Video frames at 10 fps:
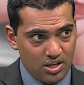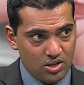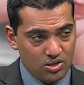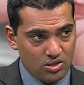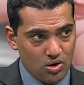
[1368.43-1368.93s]

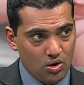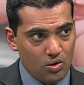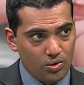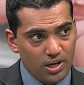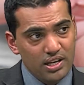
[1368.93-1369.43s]
So
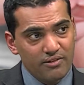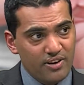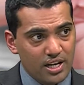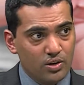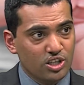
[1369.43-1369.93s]
really
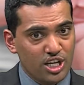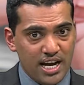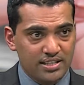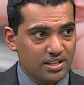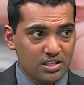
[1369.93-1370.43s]
very good
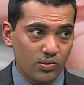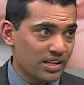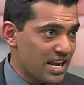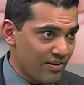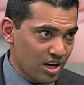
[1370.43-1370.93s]
chance that this will
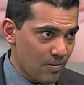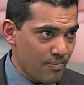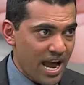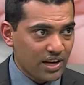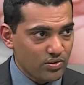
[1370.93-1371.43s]
never come
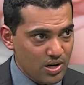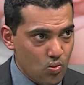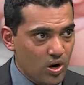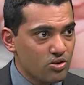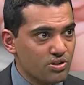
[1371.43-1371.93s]
back. You need
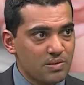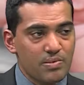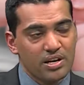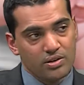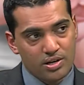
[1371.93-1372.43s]
one
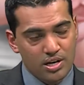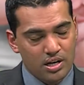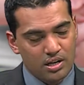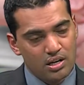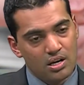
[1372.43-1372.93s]
treatment and you're
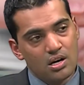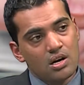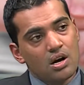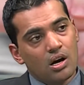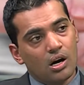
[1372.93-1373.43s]
done.
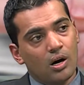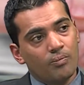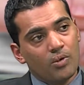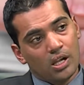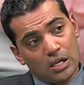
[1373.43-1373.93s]

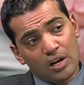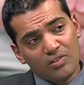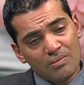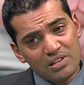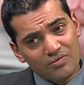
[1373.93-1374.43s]
A lot of
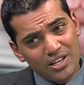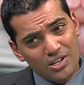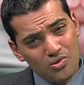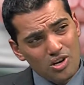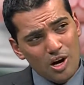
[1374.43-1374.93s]
times if they
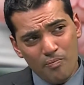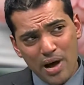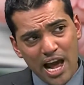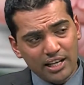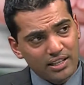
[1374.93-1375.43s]
do come
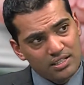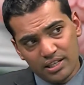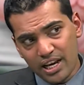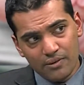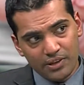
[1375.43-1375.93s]
back,
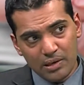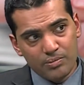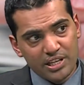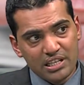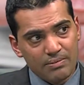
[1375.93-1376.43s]
we can
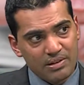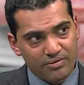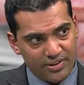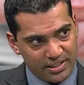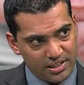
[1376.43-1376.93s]
bring them and
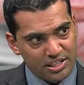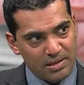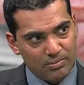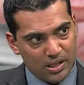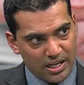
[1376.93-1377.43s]
fix the
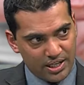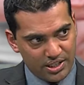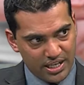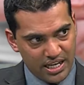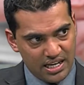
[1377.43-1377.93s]
same blockage
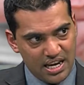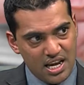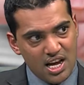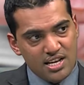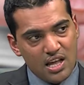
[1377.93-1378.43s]
again.
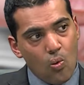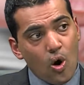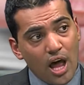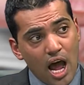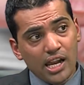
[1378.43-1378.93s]
Now
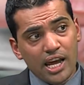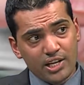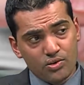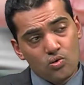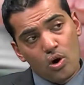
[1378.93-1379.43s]
what I like
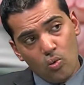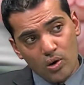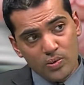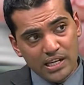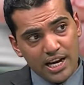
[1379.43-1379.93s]
to do or
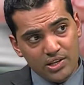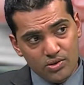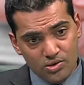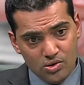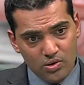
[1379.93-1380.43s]
what we like to
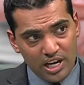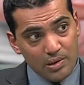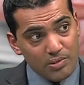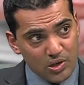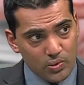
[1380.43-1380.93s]
do
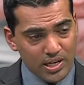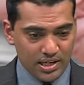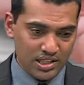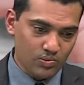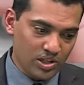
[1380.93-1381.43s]
in between
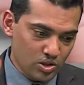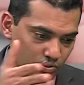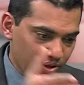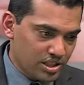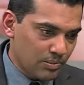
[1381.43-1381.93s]
is once you
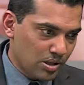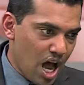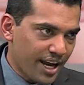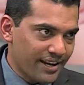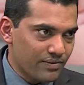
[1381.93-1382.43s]
fix a
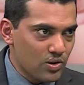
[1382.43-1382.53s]
blockage, we